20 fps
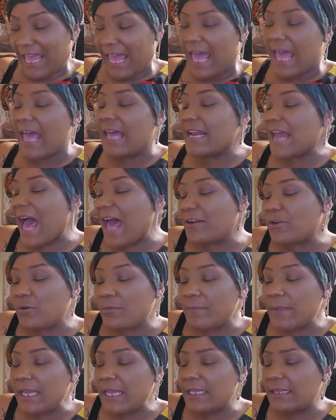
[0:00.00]
and I
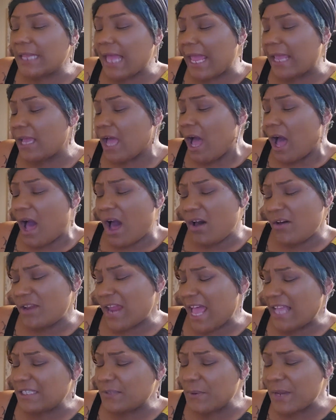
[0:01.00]
don't mean like, oh,
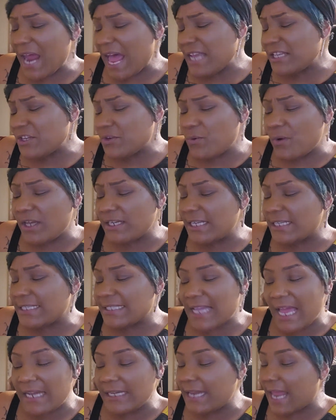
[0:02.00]
that's what I do on a
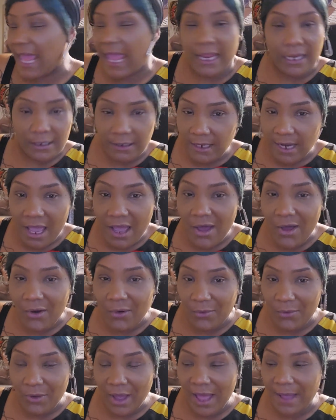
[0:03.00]
Sunday.
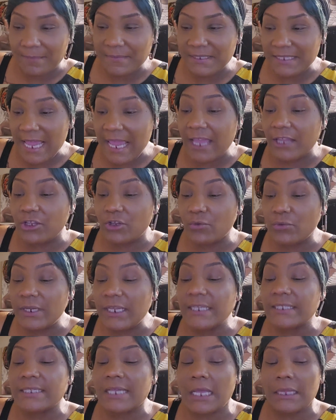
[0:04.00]
No, I'm saying you
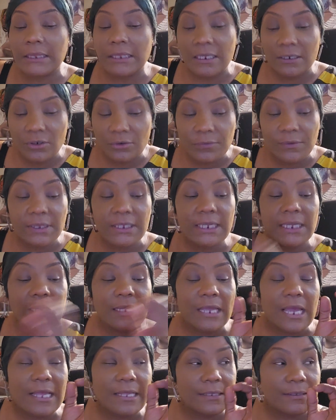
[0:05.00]
need to
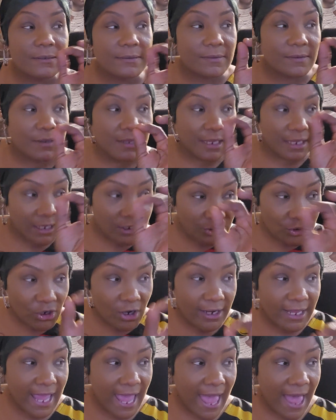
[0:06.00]
literally, in your
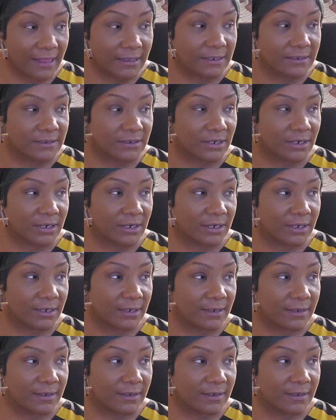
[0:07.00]
calendar,